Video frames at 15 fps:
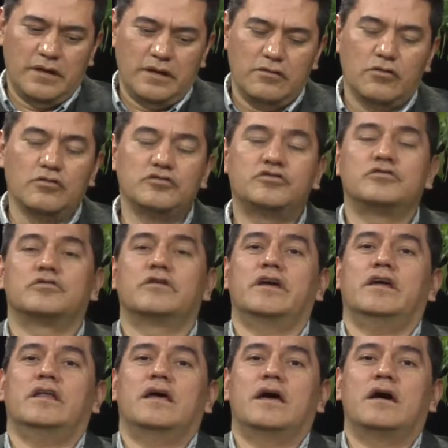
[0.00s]
also
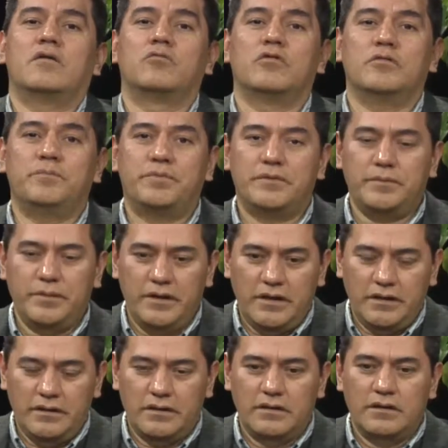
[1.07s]
get a work
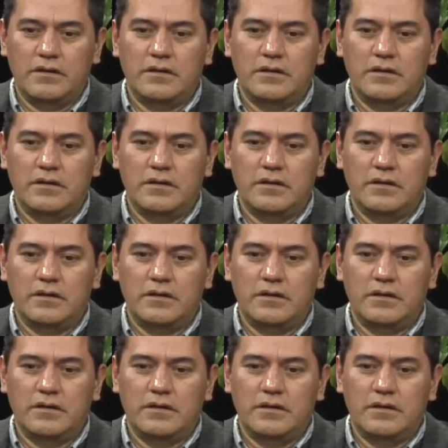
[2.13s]
permit,